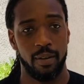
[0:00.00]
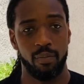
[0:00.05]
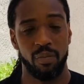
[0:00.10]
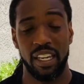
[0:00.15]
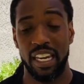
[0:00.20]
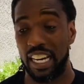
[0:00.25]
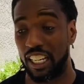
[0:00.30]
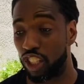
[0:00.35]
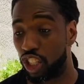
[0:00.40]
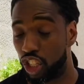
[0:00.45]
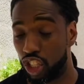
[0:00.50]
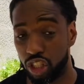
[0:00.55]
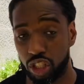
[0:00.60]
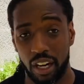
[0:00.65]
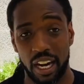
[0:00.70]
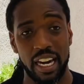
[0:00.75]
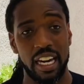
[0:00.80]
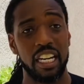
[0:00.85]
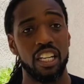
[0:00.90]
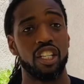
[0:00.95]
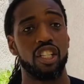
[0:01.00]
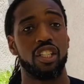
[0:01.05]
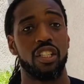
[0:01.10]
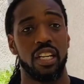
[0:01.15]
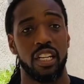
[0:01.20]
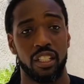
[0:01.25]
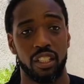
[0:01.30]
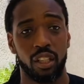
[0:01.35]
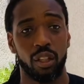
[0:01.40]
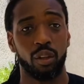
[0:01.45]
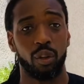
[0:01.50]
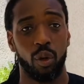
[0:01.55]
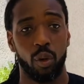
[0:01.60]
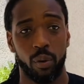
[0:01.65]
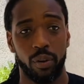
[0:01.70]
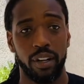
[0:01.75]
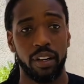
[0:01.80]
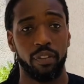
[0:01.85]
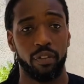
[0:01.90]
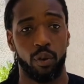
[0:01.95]
He exchanged his
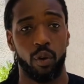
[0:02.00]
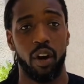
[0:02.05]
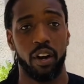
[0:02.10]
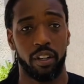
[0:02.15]
glory for our